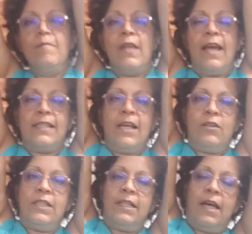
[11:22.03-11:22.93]
Exhale
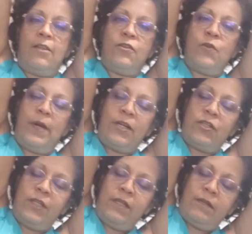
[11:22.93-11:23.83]
to the other
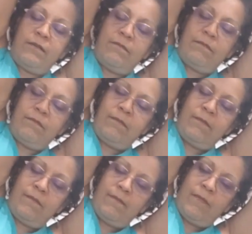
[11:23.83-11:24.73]
direction.
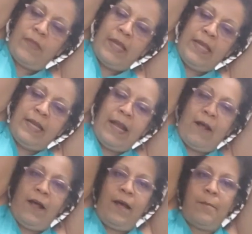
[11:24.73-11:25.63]

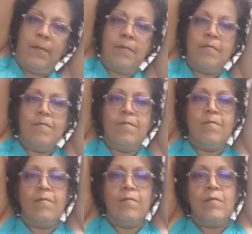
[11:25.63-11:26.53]
Inhale up.
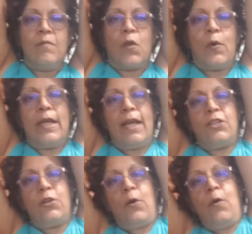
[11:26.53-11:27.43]
Going
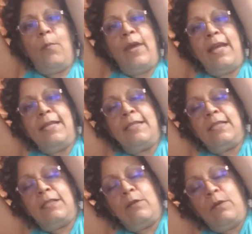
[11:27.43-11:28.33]
at your own
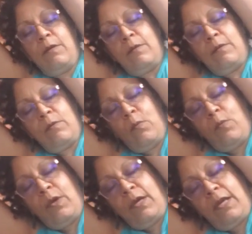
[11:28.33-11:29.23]
pace.
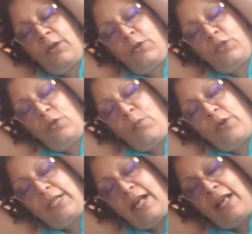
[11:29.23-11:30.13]
One or two
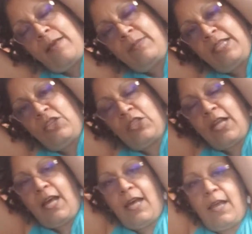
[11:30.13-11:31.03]
more times each
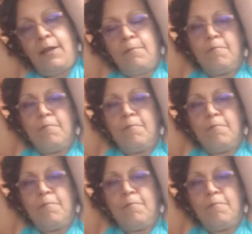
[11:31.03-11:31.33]
side.